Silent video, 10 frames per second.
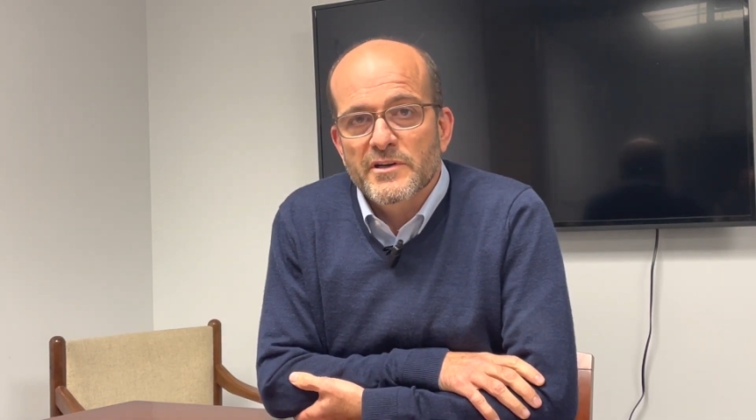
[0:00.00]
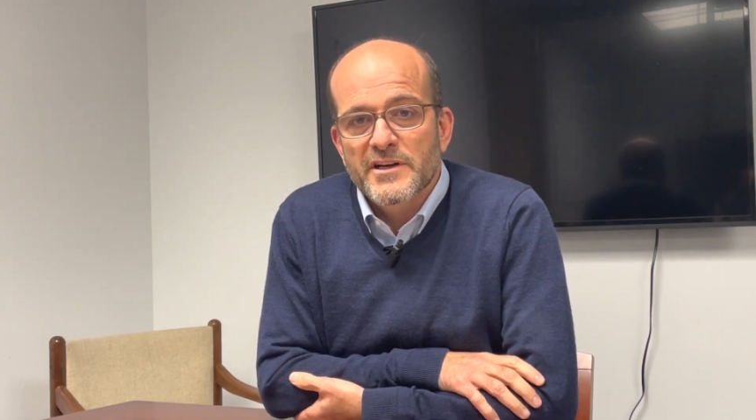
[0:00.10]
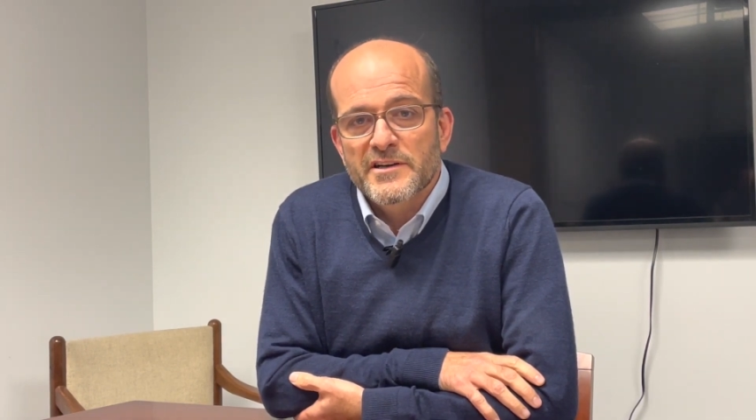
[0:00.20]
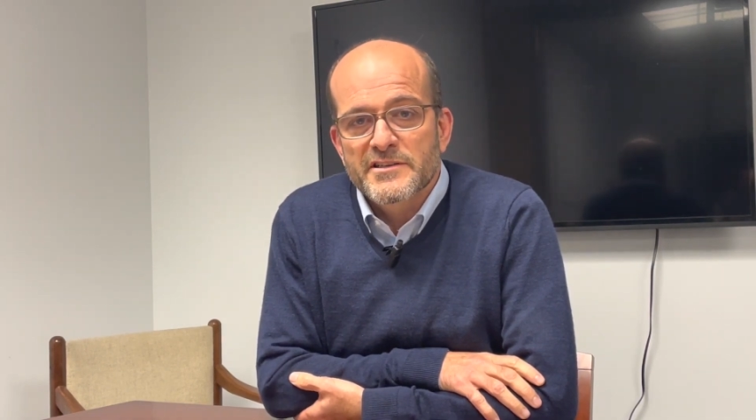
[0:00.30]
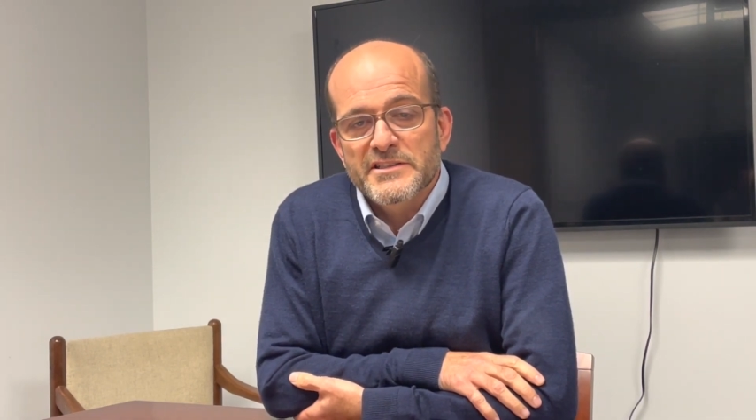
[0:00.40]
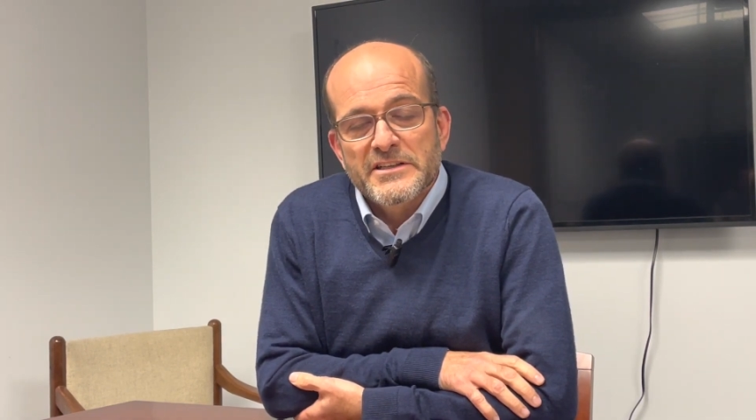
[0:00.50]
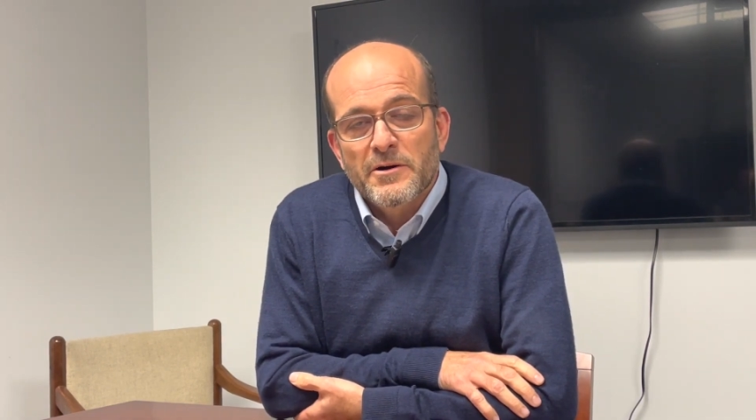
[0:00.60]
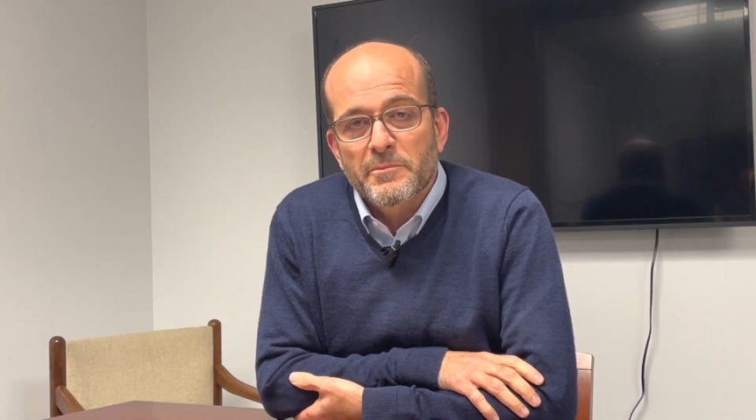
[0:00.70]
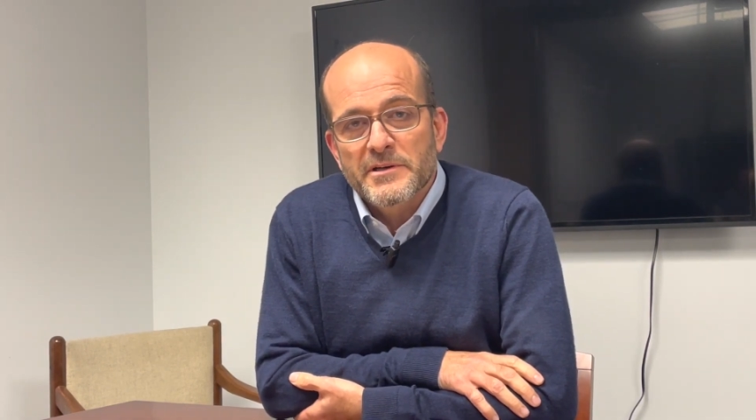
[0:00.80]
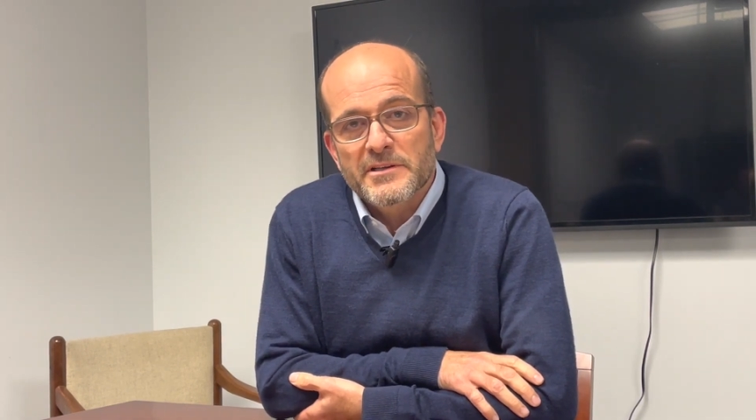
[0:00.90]
an energy
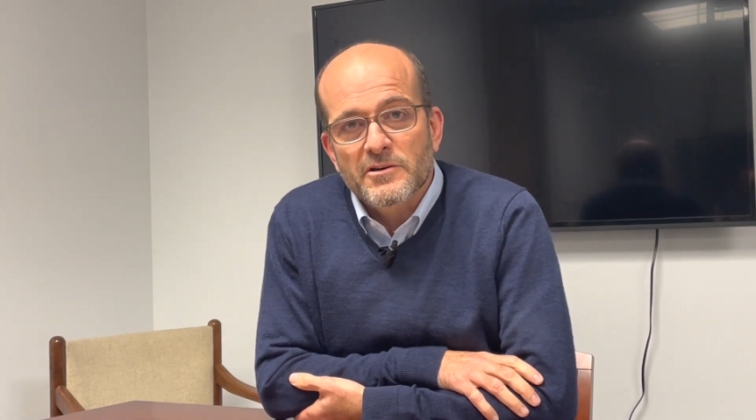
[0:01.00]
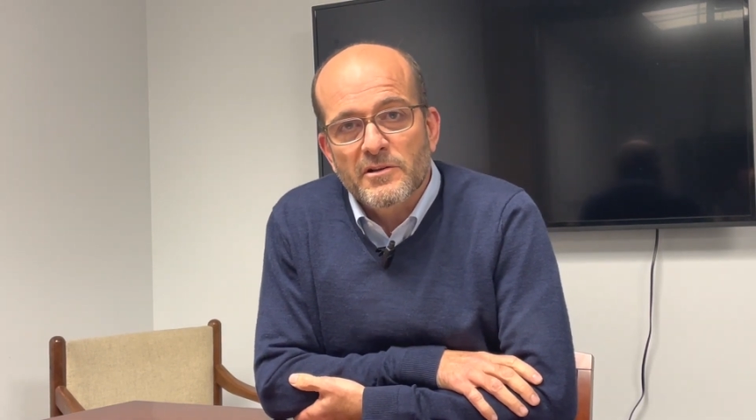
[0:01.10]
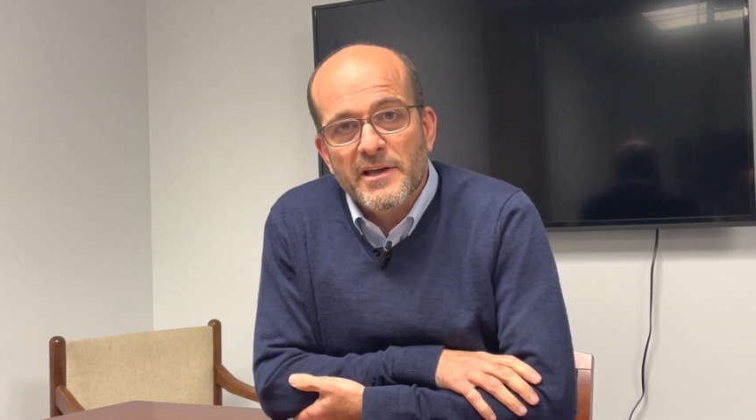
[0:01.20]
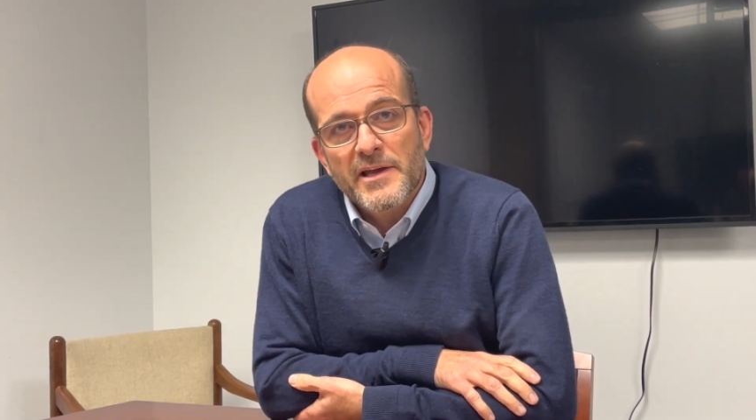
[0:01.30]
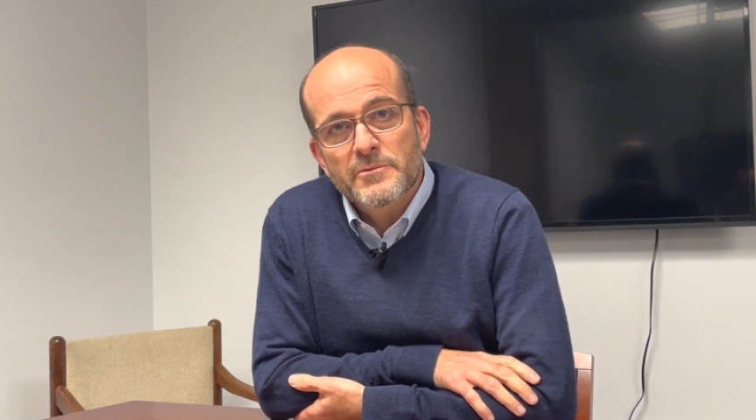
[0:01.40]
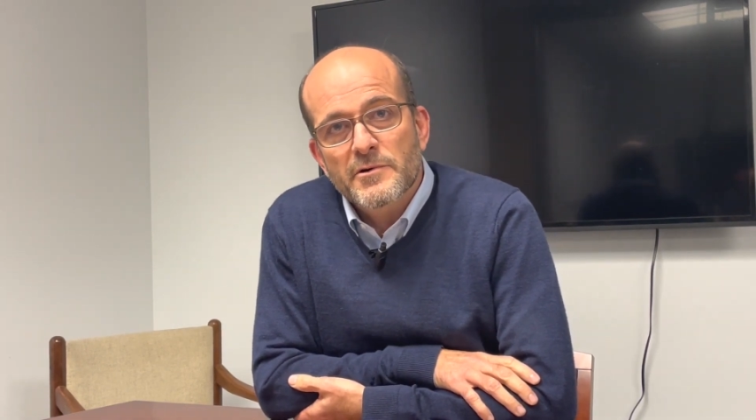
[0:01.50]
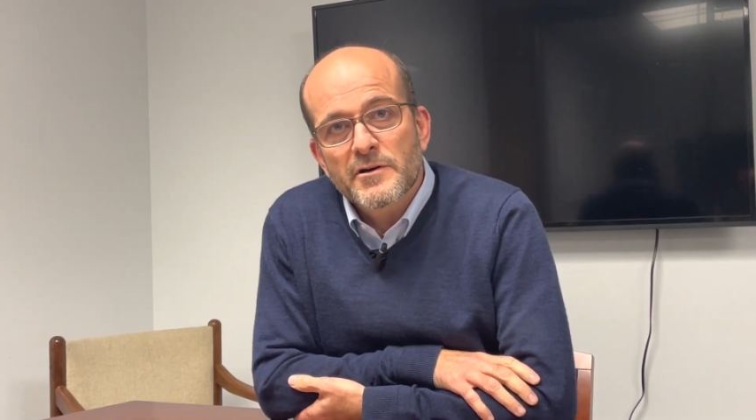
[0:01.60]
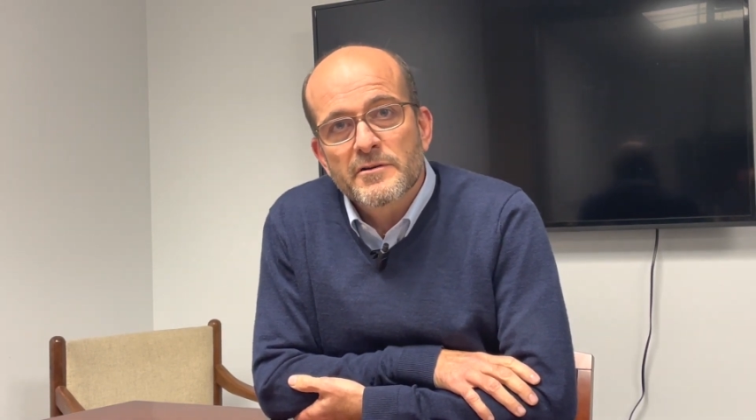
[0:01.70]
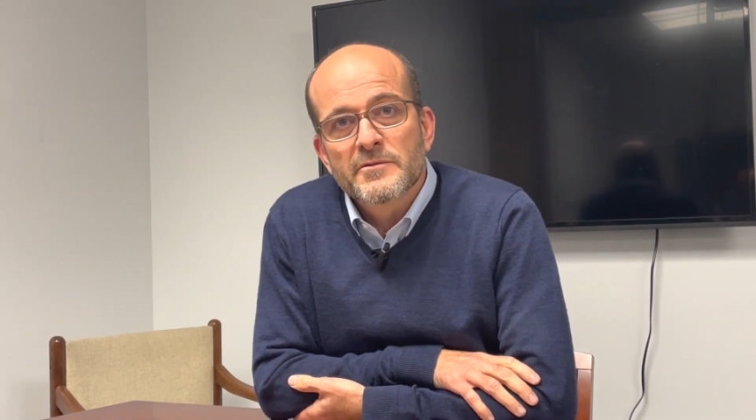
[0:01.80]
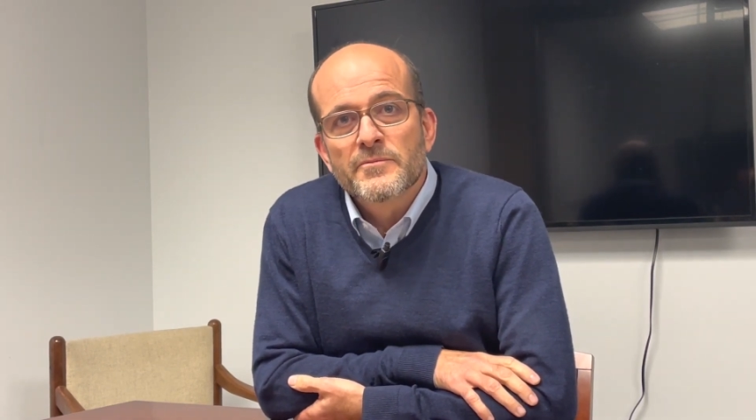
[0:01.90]
company called
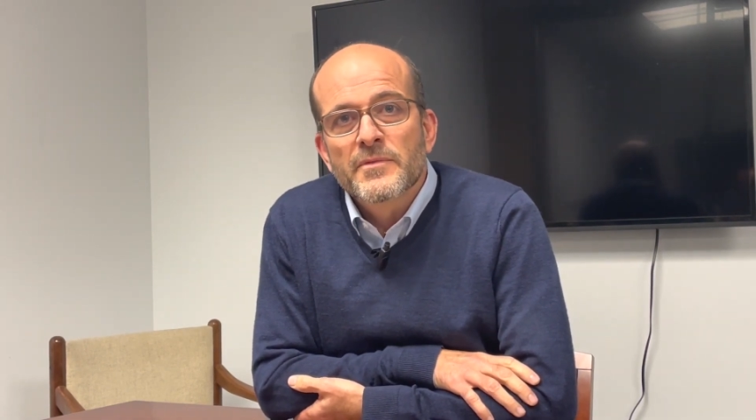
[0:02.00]
Enron,